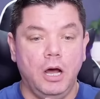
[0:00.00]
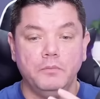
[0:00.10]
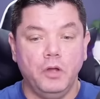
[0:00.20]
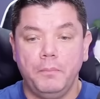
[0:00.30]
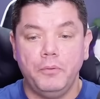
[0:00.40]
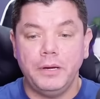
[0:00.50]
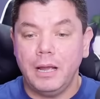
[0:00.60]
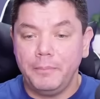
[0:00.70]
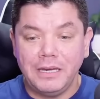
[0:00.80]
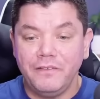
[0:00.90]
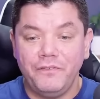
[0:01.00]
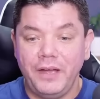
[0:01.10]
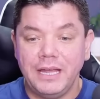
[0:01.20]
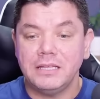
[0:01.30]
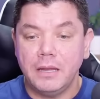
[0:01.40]
not putting up any
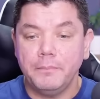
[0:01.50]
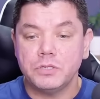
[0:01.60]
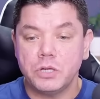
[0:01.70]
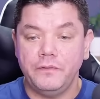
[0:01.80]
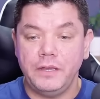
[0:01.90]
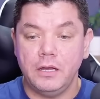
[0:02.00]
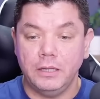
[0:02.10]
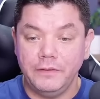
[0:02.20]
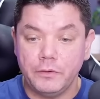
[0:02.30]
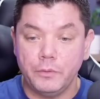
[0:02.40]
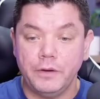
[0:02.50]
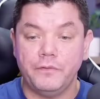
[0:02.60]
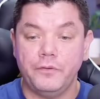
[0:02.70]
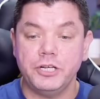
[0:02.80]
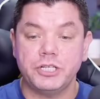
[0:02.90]
fake numbers over here. I'll even
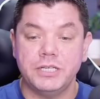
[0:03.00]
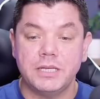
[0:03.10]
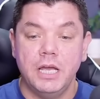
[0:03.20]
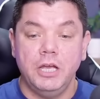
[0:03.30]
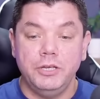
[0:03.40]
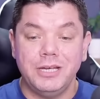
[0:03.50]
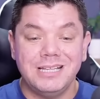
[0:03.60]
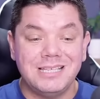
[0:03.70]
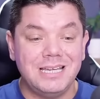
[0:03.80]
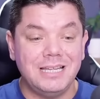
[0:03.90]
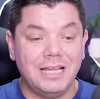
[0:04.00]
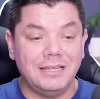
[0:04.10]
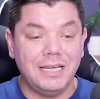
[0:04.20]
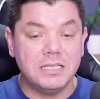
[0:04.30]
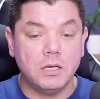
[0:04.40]
refresh this. You can see that
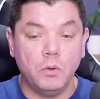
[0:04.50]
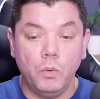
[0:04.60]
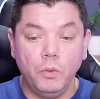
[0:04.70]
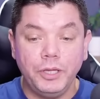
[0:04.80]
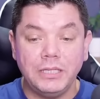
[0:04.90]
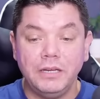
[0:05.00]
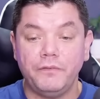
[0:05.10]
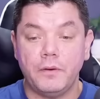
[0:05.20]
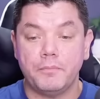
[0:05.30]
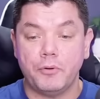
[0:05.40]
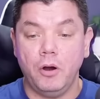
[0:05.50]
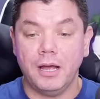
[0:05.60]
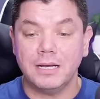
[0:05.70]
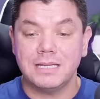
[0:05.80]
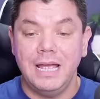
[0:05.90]
these are all the different
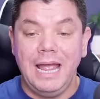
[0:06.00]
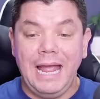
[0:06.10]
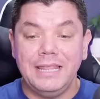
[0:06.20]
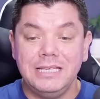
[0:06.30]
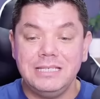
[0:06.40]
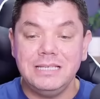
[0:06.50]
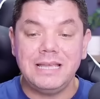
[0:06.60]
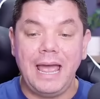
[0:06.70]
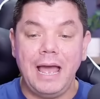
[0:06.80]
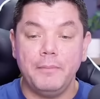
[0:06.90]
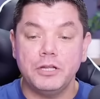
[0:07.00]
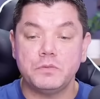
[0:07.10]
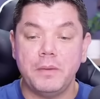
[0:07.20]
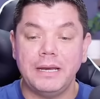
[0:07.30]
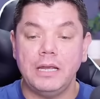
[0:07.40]
products, and this is how much
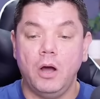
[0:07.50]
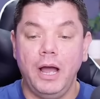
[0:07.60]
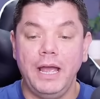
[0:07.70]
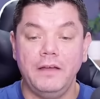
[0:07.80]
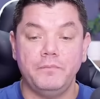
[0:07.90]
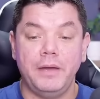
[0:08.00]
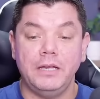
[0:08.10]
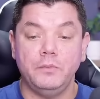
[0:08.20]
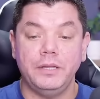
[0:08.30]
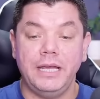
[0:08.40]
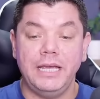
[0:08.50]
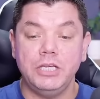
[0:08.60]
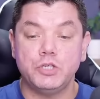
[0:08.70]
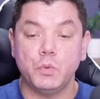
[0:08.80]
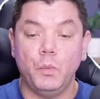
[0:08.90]
money I have made with each
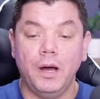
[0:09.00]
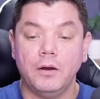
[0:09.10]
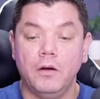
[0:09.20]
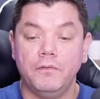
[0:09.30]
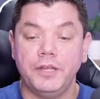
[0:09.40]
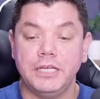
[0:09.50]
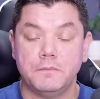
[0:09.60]
one of these